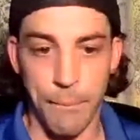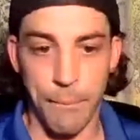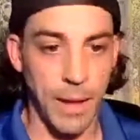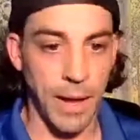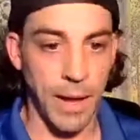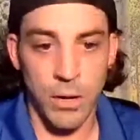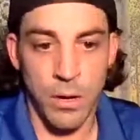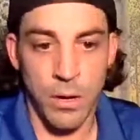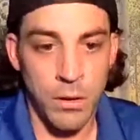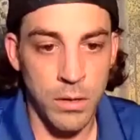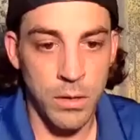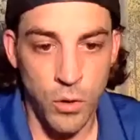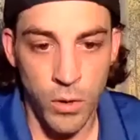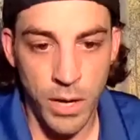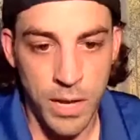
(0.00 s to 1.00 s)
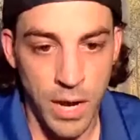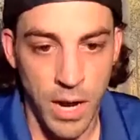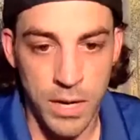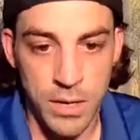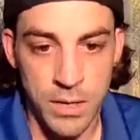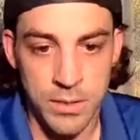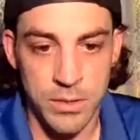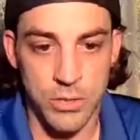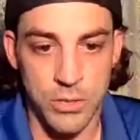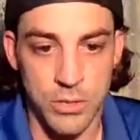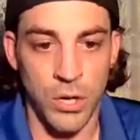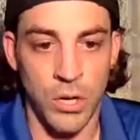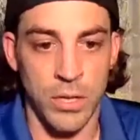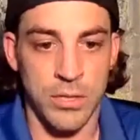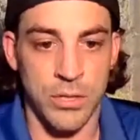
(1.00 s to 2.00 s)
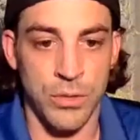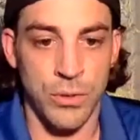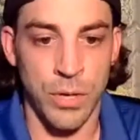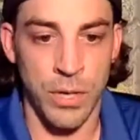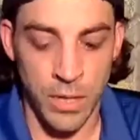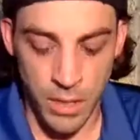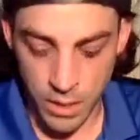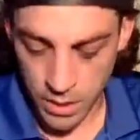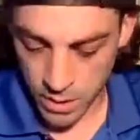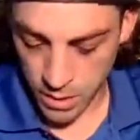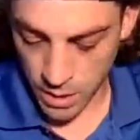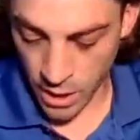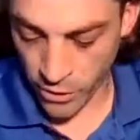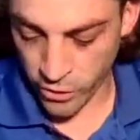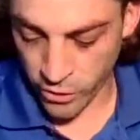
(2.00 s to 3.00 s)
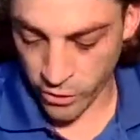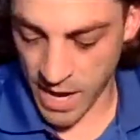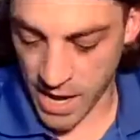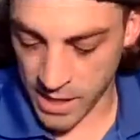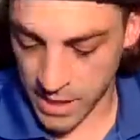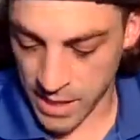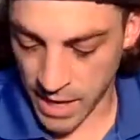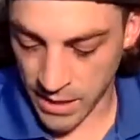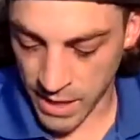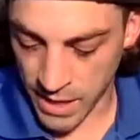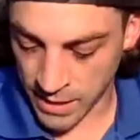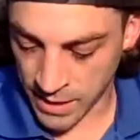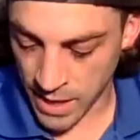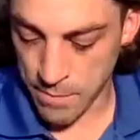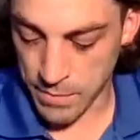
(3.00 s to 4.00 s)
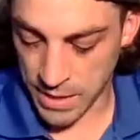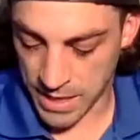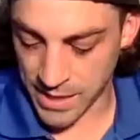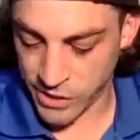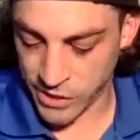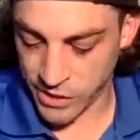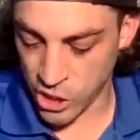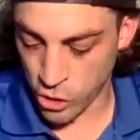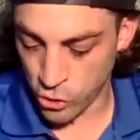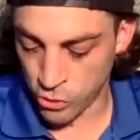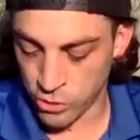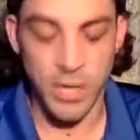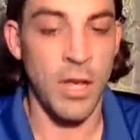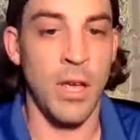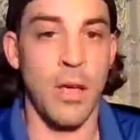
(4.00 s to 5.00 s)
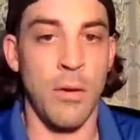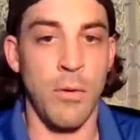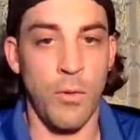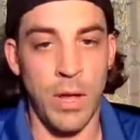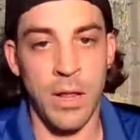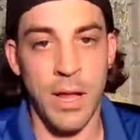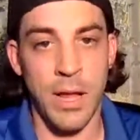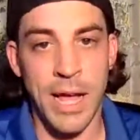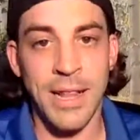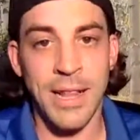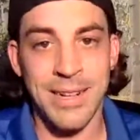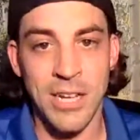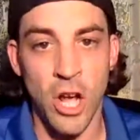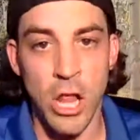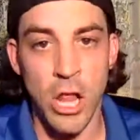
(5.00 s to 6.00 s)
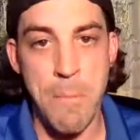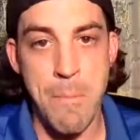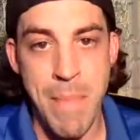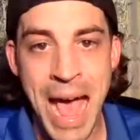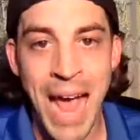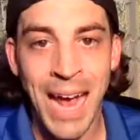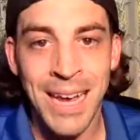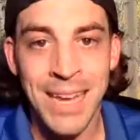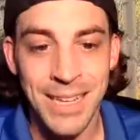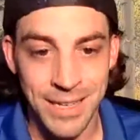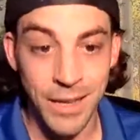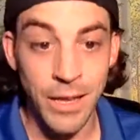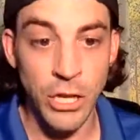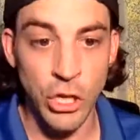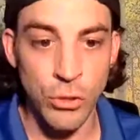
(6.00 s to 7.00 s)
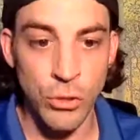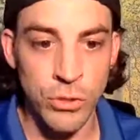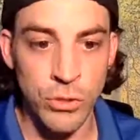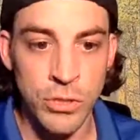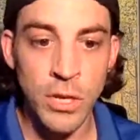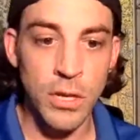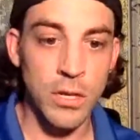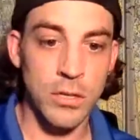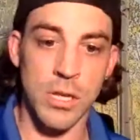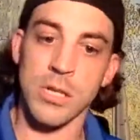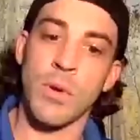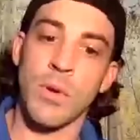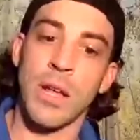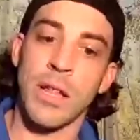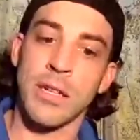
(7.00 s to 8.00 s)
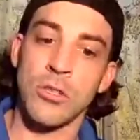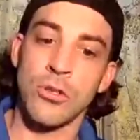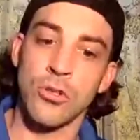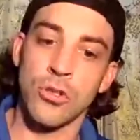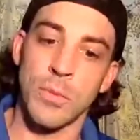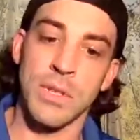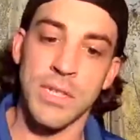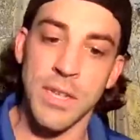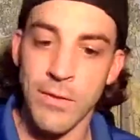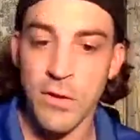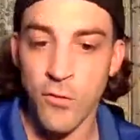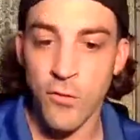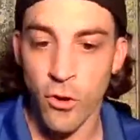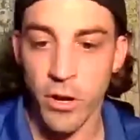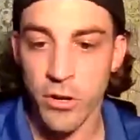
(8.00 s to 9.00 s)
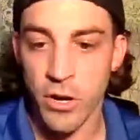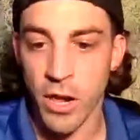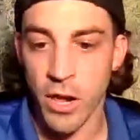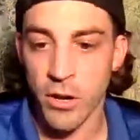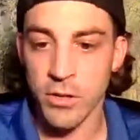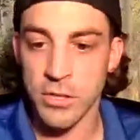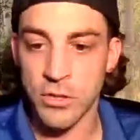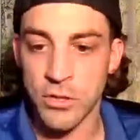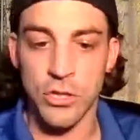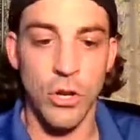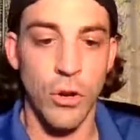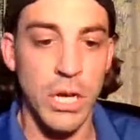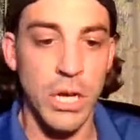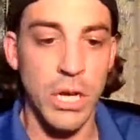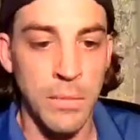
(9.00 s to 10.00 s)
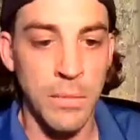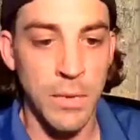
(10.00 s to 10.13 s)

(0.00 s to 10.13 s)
I don't know. Corey Connors? Sure, let's do it. Another Canadian I like, Mackenzie Hughes. Well, I like to call him Mack Hughes, so that's why I like to use him at $7,400. He's showing up.